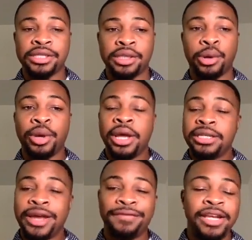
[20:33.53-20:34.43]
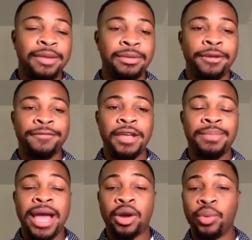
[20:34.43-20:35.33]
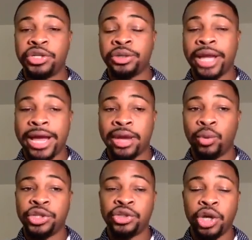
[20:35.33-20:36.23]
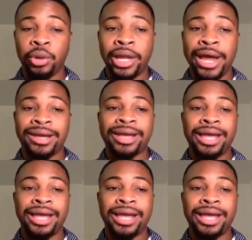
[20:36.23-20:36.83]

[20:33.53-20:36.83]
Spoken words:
So definitely give me your feedback on what you like and what you don't like,